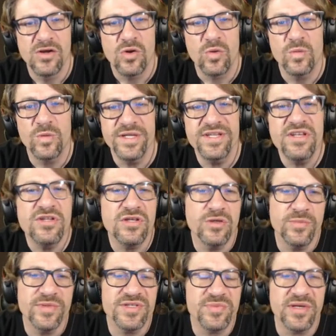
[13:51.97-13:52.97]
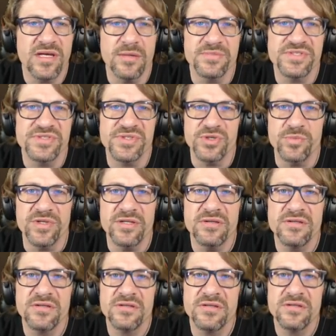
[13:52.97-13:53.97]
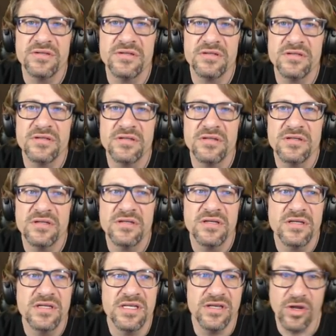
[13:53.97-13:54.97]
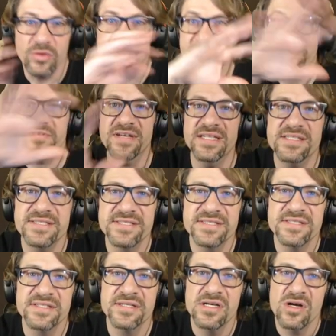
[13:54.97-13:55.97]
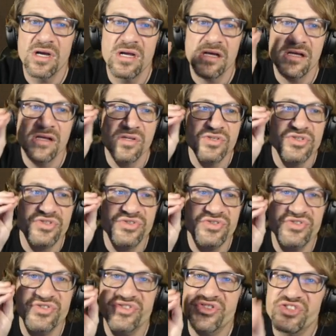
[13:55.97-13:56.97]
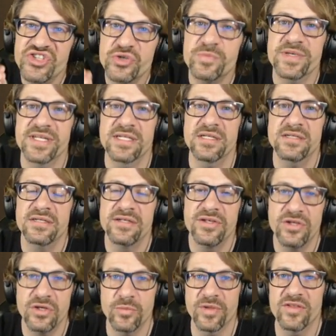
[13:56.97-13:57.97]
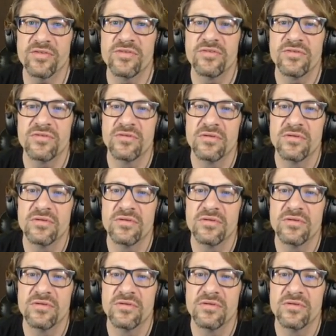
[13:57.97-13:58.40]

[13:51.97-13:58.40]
when did humans become stupid? No offense. Stupid humans.